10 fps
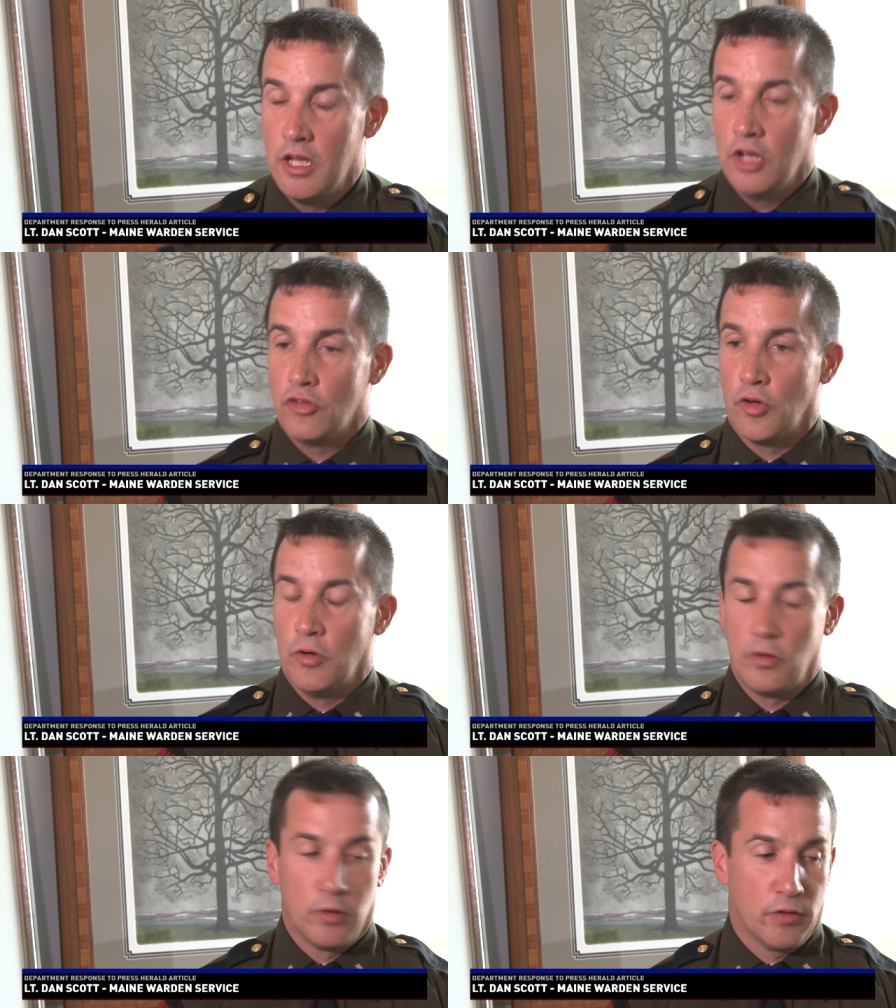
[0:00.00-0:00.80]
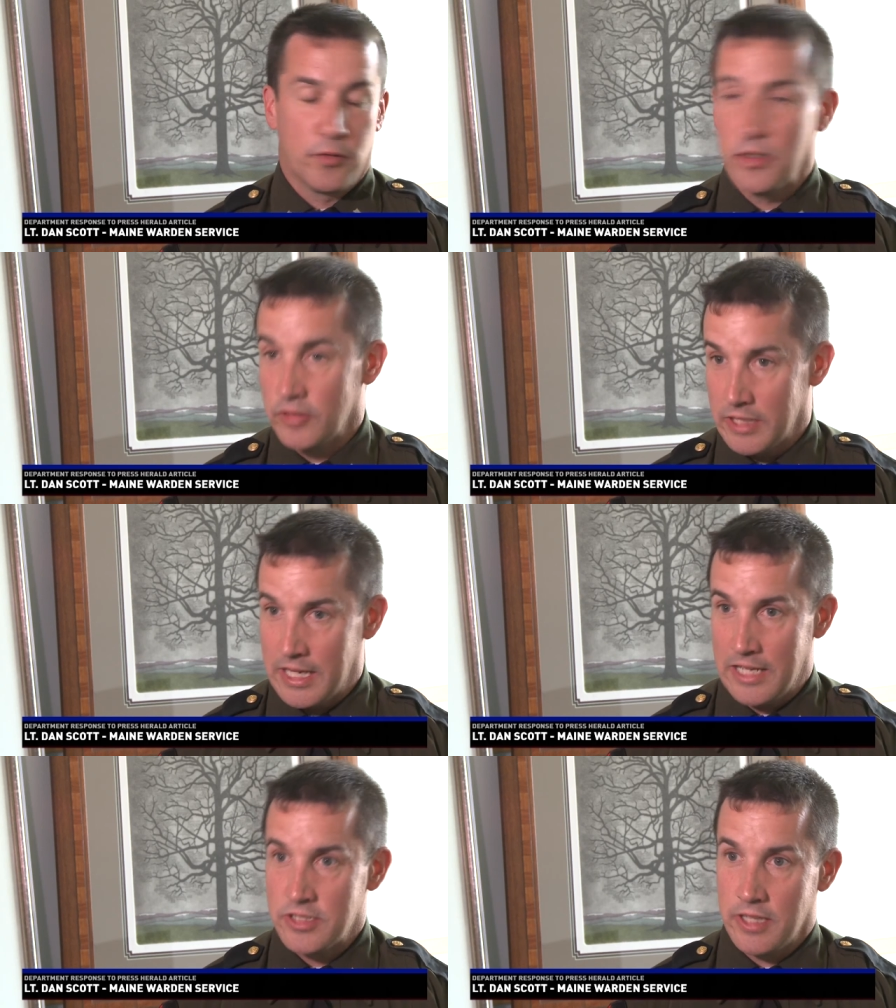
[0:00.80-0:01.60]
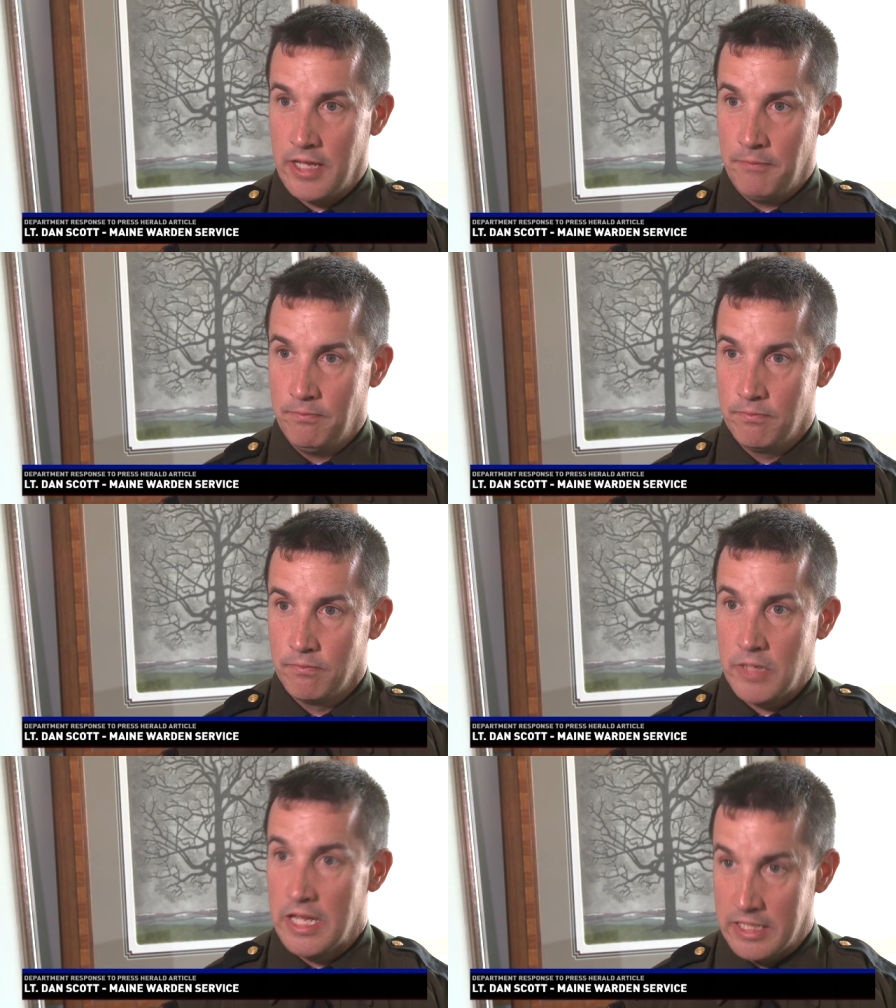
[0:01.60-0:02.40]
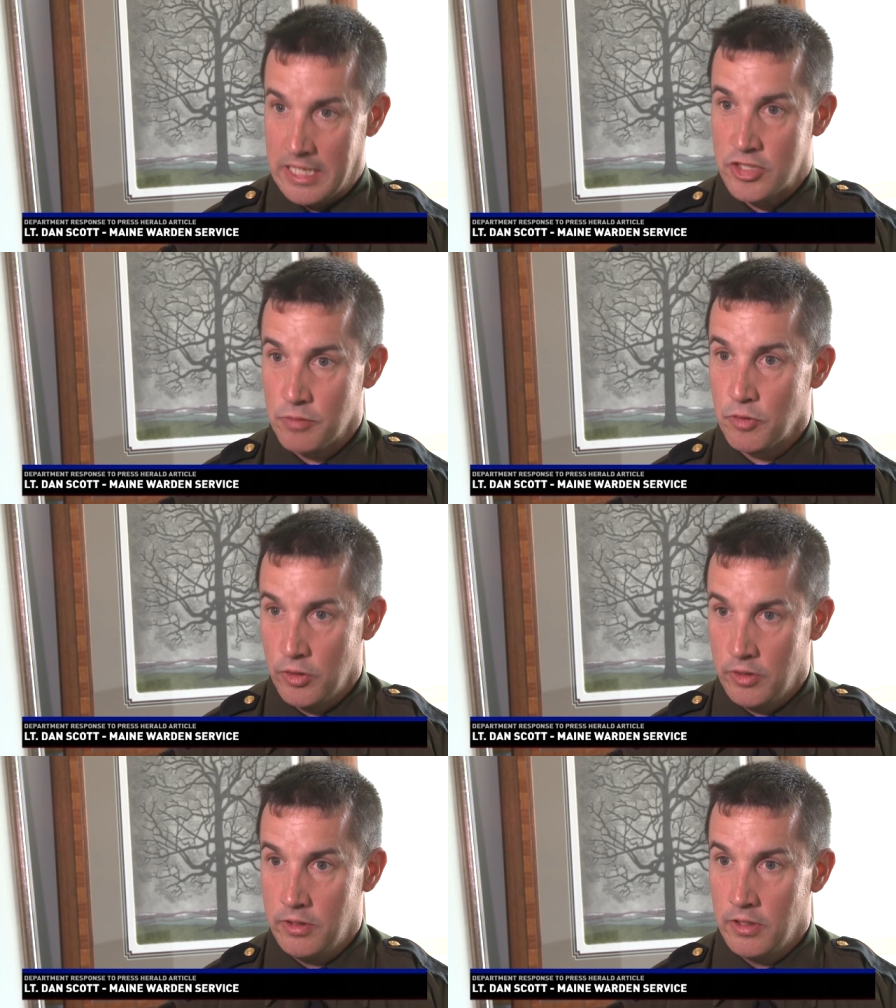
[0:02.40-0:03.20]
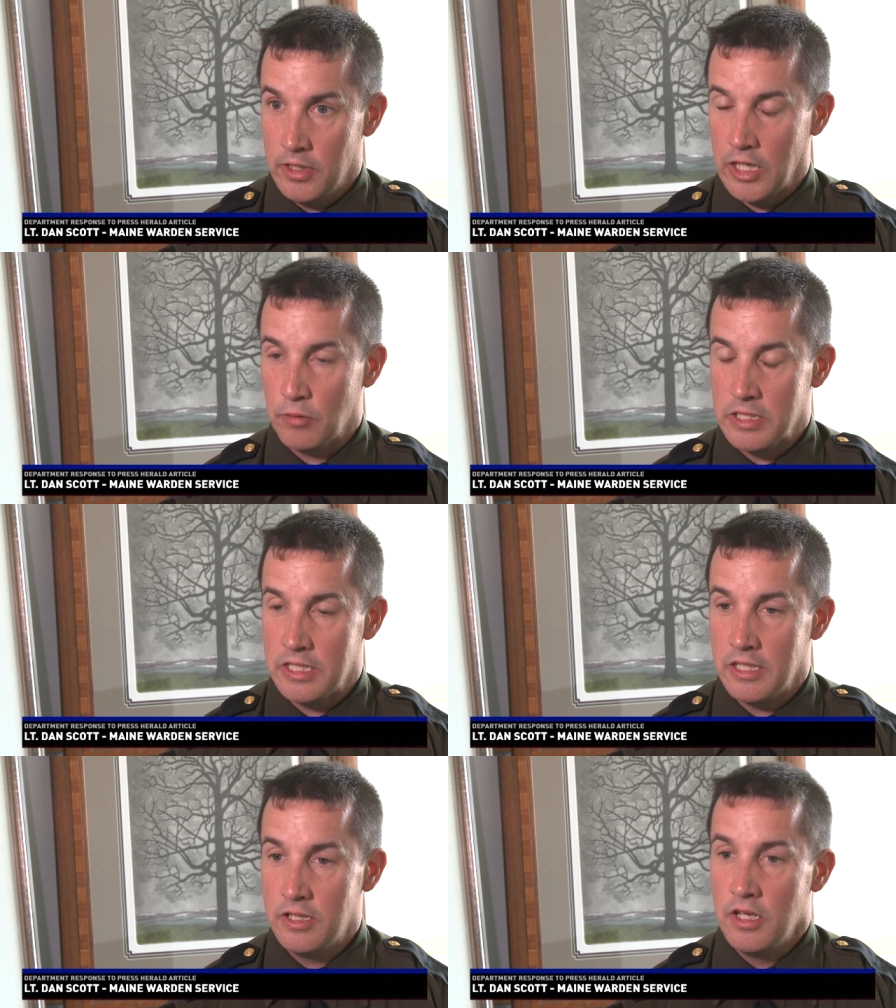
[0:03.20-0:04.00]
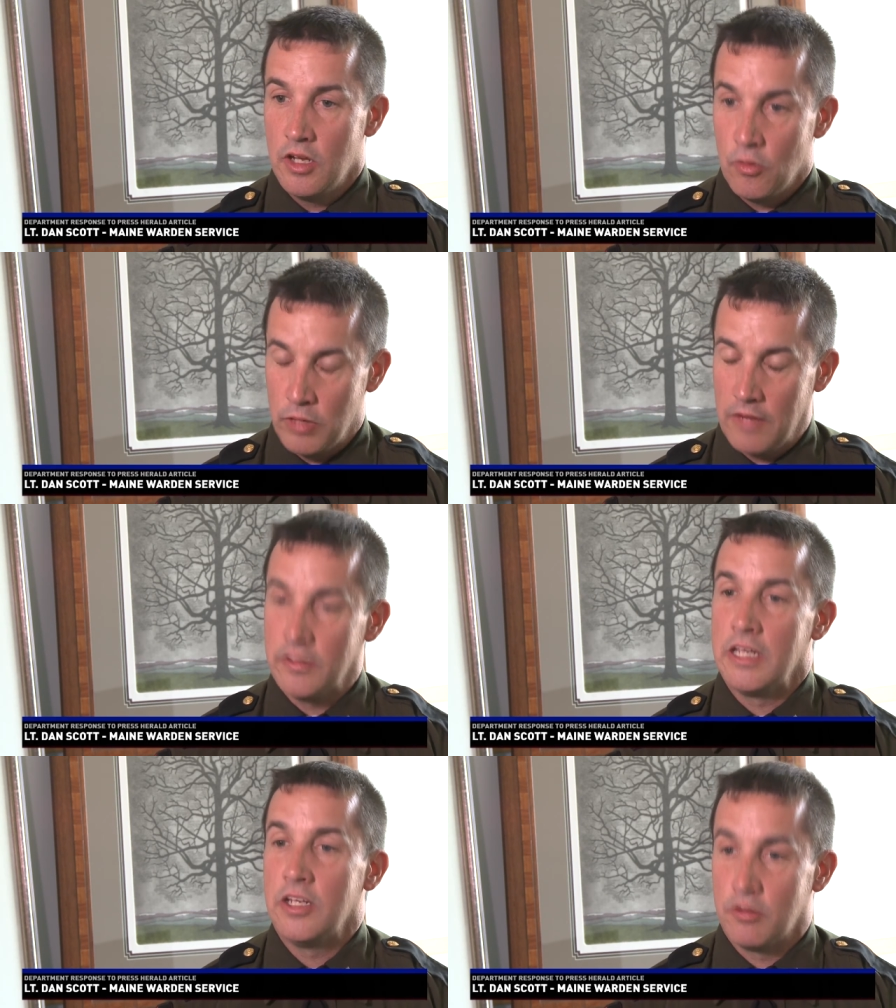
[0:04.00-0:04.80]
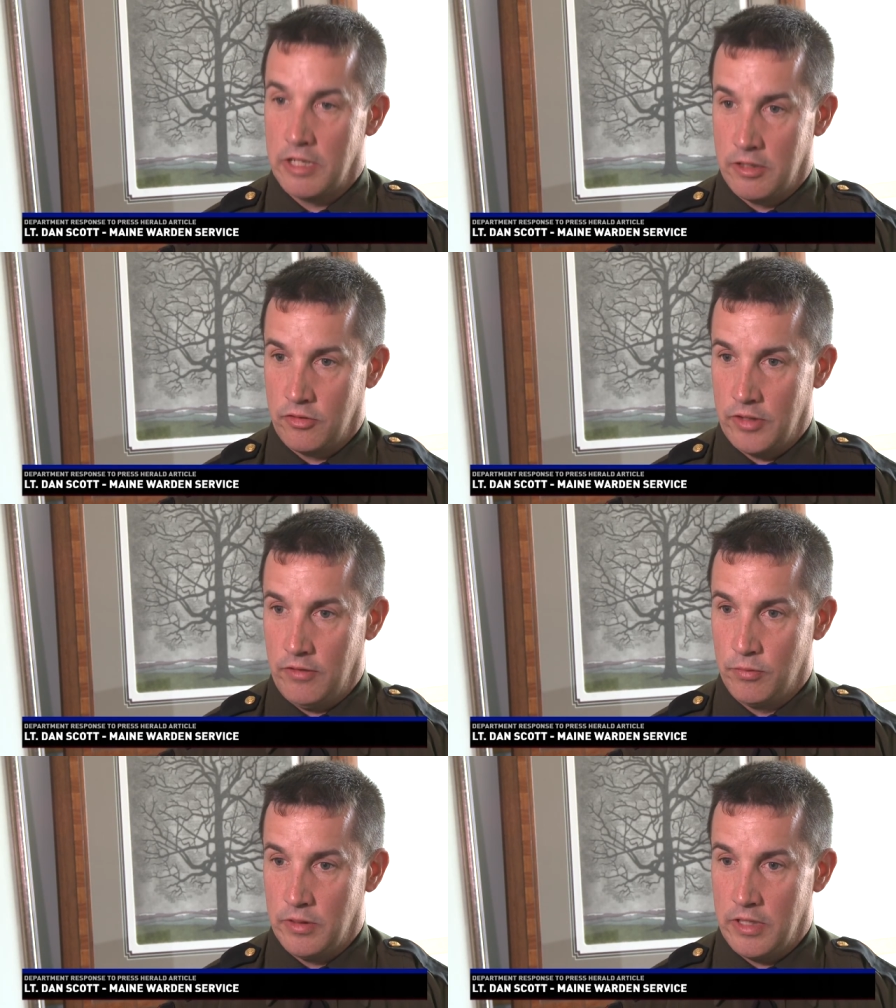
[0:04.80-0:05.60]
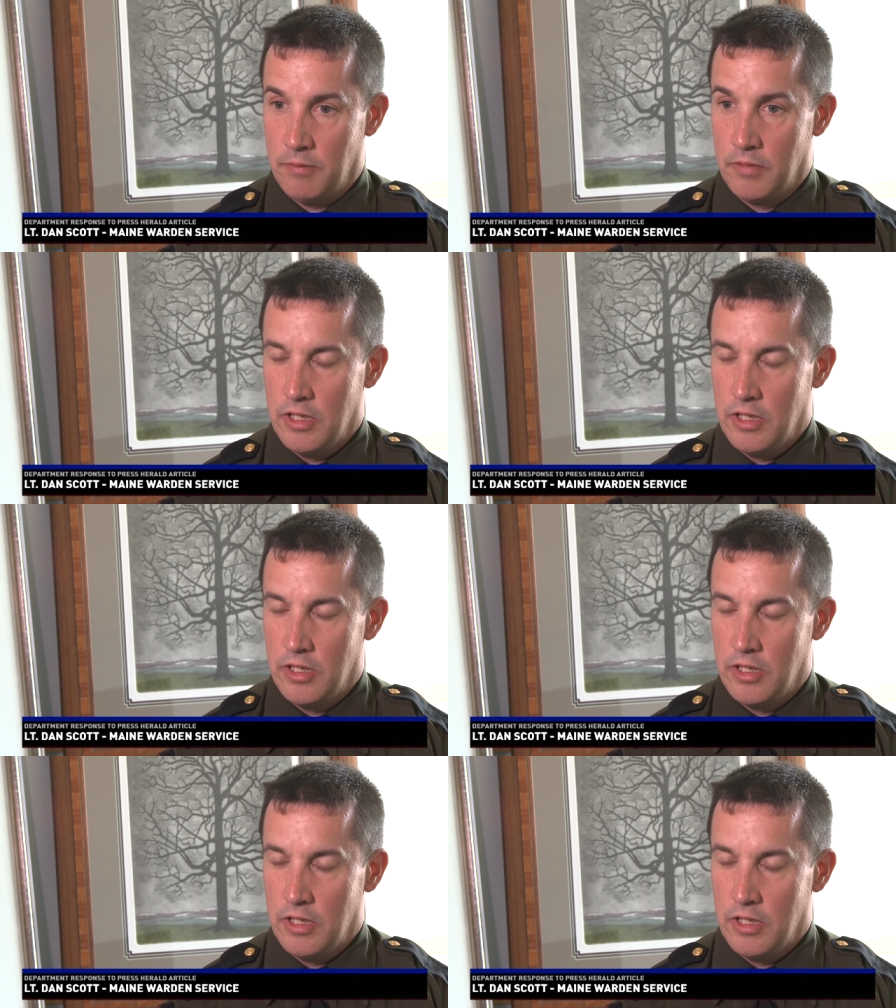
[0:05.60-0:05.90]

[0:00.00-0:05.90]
So in order for us to catch them and catch them good, like we did, we have to integrate ourselves with them.